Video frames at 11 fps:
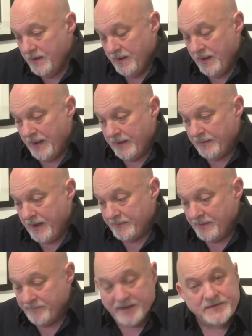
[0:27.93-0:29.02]
I'm an
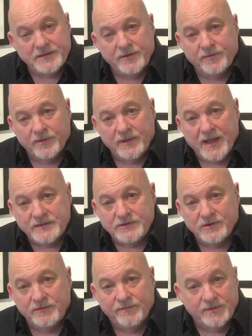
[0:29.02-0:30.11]
ambassador for the
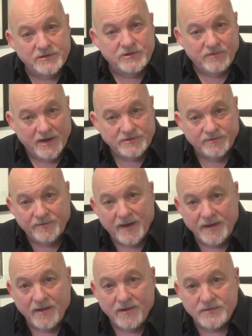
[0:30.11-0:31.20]
Canson Infinity range of fine
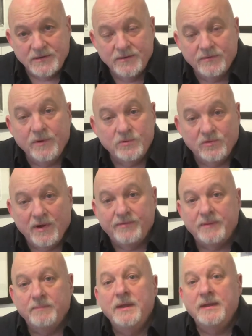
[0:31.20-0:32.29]
art photographic
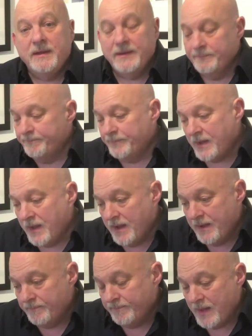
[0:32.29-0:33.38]
media,
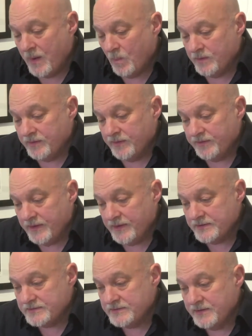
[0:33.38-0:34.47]
and one of the
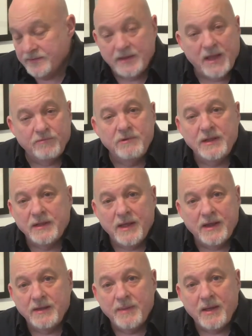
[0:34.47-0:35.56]
things that I really
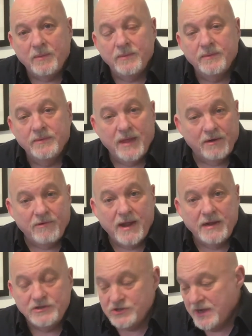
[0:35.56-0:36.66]
like about their
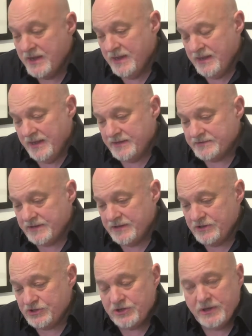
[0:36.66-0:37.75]
range is the
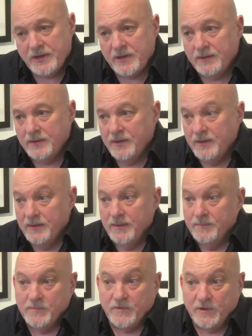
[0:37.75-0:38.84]
sheer
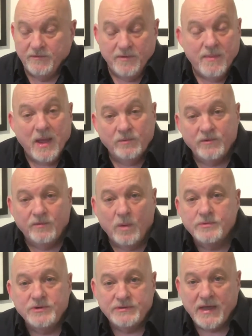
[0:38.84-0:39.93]
sort of amount of
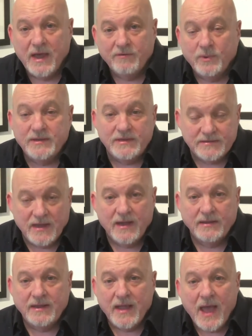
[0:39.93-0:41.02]
options I have when
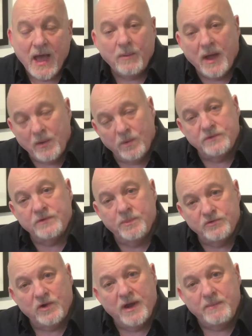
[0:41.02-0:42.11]
deciding how I want to
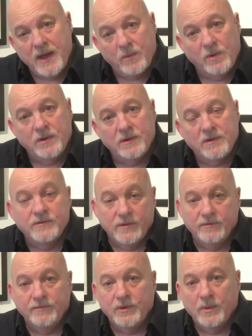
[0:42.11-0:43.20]
portray my work to the
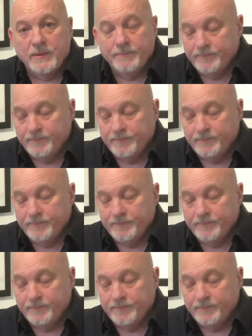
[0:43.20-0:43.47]
viewer.